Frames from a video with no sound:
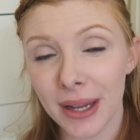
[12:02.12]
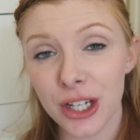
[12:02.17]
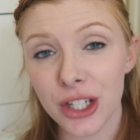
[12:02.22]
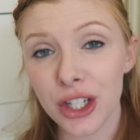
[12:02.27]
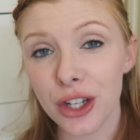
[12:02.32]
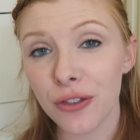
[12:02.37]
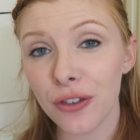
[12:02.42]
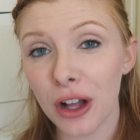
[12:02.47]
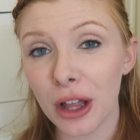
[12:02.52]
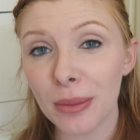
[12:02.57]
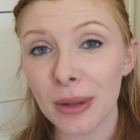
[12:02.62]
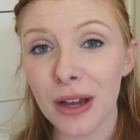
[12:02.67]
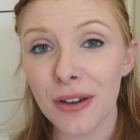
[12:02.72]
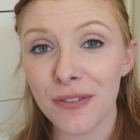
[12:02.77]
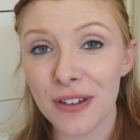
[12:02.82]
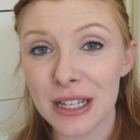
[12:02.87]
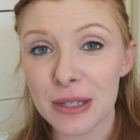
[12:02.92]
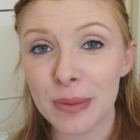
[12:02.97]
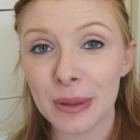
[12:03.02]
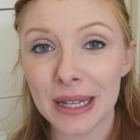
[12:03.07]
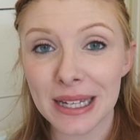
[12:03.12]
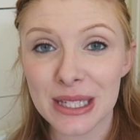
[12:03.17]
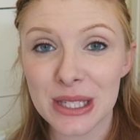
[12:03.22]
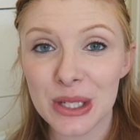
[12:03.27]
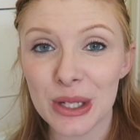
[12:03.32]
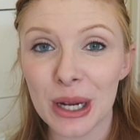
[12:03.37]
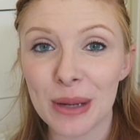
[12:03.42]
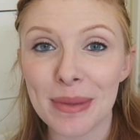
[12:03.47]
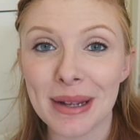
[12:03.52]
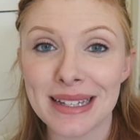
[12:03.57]
make sure you follow me on Facebook,
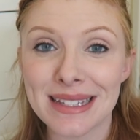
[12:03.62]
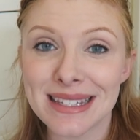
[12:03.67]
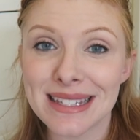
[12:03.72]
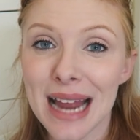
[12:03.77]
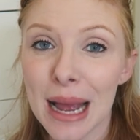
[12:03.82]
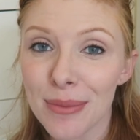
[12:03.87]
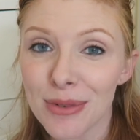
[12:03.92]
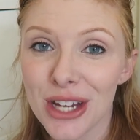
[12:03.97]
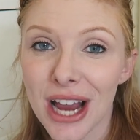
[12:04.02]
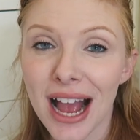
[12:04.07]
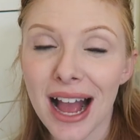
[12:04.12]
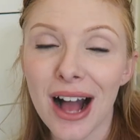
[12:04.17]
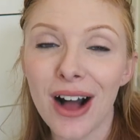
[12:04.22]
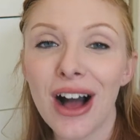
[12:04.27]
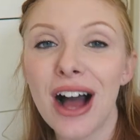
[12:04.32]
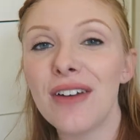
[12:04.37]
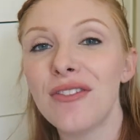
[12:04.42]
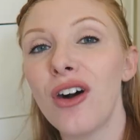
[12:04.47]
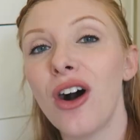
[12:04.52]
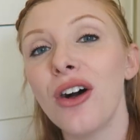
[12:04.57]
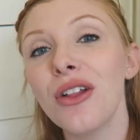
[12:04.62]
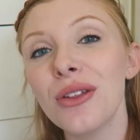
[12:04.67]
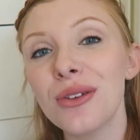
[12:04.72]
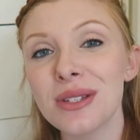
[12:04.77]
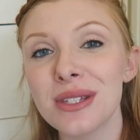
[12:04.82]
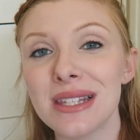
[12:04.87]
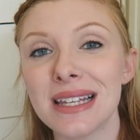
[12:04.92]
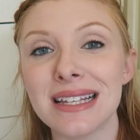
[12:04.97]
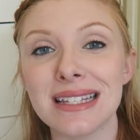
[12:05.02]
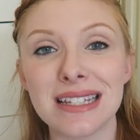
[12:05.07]
Instagram, and Snapchat. I'll have all
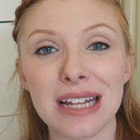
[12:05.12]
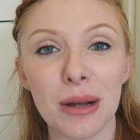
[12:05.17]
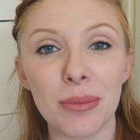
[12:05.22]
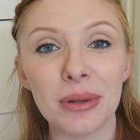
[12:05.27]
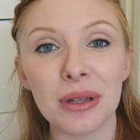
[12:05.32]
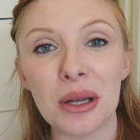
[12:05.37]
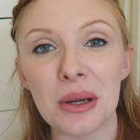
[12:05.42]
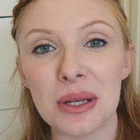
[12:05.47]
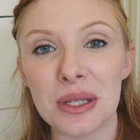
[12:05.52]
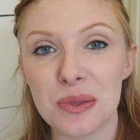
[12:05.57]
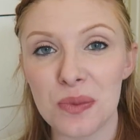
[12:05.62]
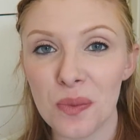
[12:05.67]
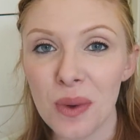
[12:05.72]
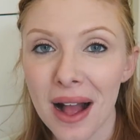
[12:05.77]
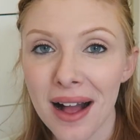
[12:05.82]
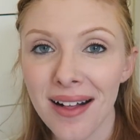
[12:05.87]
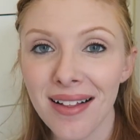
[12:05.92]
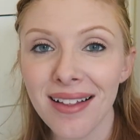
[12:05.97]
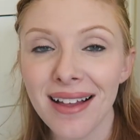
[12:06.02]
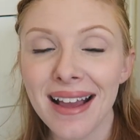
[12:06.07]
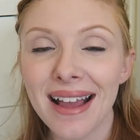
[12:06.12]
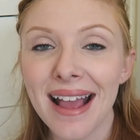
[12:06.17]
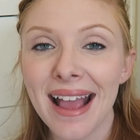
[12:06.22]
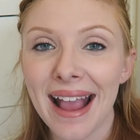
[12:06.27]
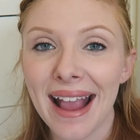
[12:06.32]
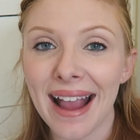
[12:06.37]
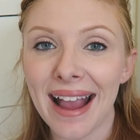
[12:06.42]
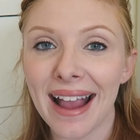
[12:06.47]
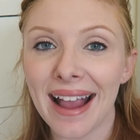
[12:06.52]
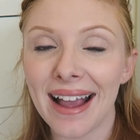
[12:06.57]
those links down below as well.
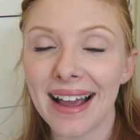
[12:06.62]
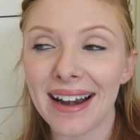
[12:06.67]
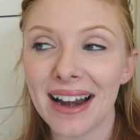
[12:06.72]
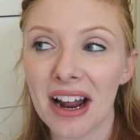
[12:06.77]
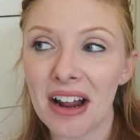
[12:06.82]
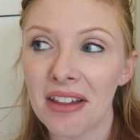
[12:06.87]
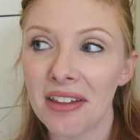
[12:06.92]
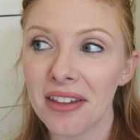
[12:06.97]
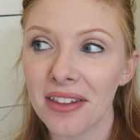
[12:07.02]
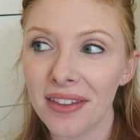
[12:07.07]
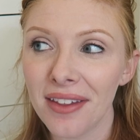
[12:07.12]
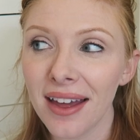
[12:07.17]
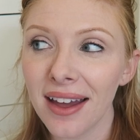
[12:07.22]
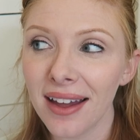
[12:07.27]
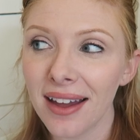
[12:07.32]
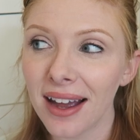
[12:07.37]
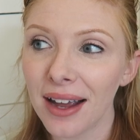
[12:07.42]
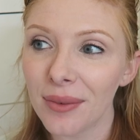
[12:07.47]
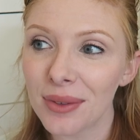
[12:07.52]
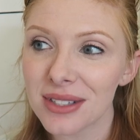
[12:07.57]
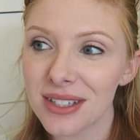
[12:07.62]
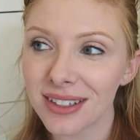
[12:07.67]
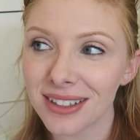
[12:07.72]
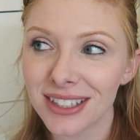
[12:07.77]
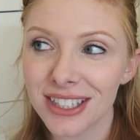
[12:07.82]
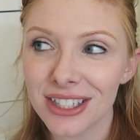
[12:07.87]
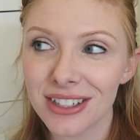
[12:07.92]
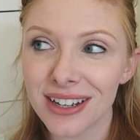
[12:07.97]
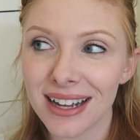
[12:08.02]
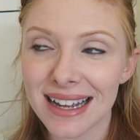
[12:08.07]
And other than that, I will
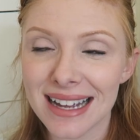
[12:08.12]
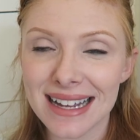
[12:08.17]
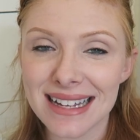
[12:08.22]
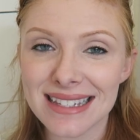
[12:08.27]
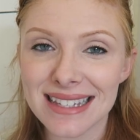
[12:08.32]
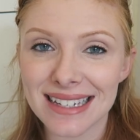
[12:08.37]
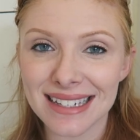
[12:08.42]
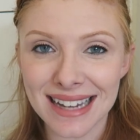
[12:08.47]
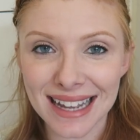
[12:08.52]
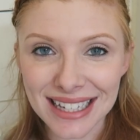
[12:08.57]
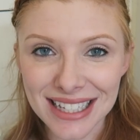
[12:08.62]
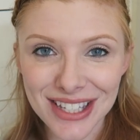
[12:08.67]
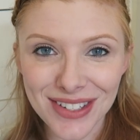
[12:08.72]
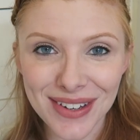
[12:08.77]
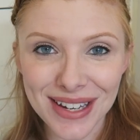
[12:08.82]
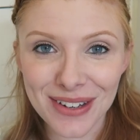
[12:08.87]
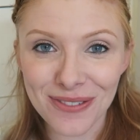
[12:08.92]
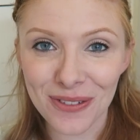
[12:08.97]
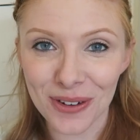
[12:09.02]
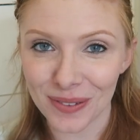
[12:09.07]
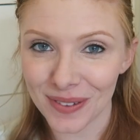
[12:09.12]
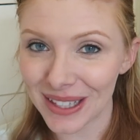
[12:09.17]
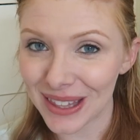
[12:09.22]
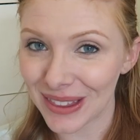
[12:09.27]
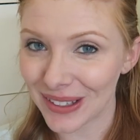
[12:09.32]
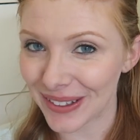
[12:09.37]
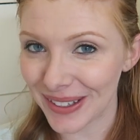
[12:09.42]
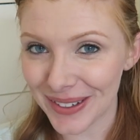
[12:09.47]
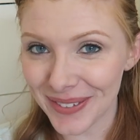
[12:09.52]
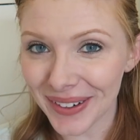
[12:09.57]
talk to you guys next week for week
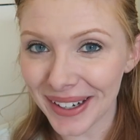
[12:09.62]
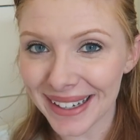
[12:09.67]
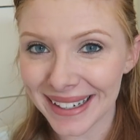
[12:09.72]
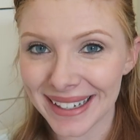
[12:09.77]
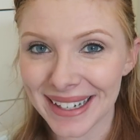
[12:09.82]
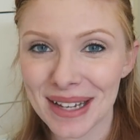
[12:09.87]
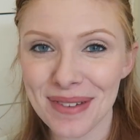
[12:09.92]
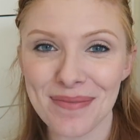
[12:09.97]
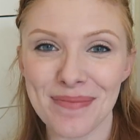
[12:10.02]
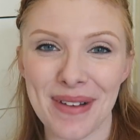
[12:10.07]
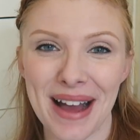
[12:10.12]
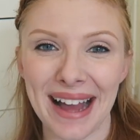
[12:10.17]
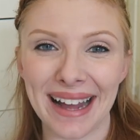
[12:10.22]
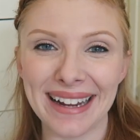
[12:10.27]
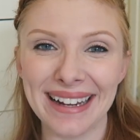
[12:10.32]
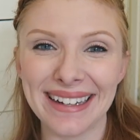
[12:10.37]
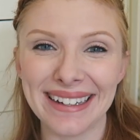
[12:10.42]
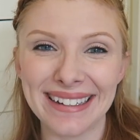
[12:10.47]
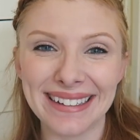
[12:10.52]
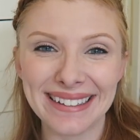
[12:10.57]
thirty-one. Bye.